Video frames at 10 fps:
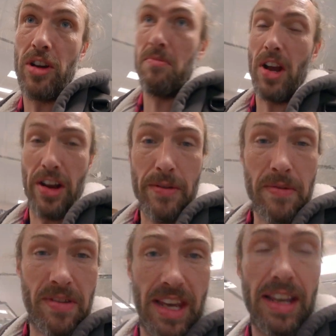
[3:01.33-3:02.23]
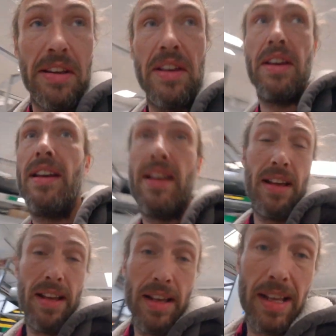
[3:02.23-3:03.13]
doing my own thing.
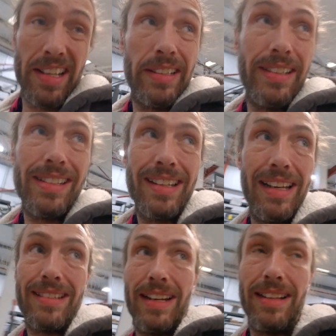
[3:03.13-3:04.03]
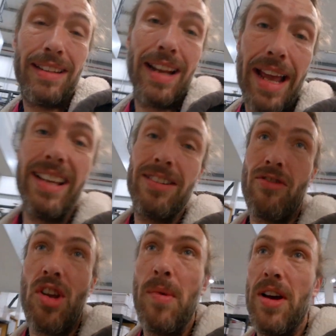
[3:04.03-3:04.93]
Just listening to that
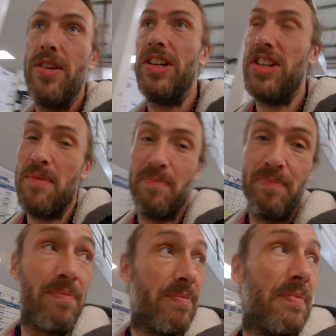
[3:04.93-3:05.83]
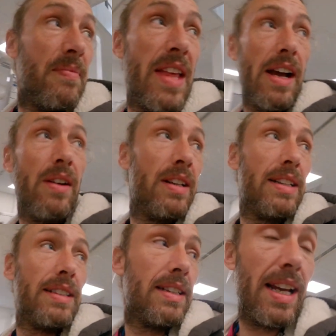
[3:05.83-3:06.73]
extreme ownership. Now,
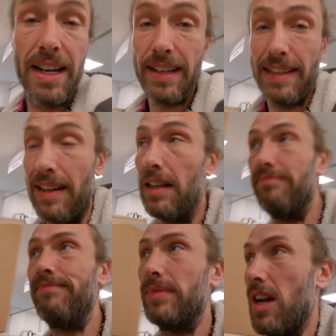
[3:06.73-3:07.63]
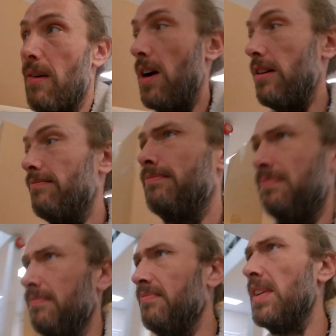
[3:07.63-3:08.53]
let's get in the car, go home,
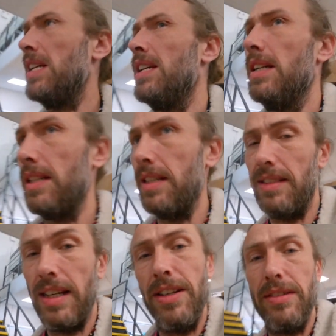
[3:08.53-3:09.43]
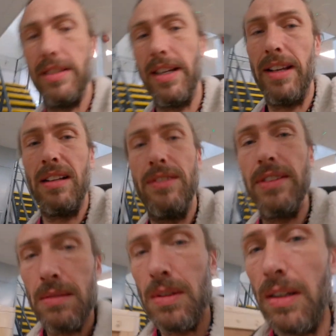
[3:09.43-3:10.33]
and continue to take over
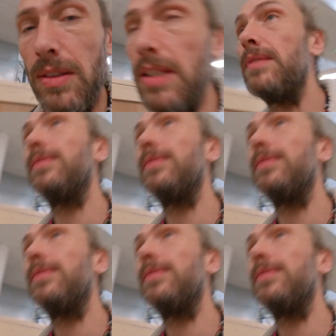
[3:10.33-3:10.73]
the world.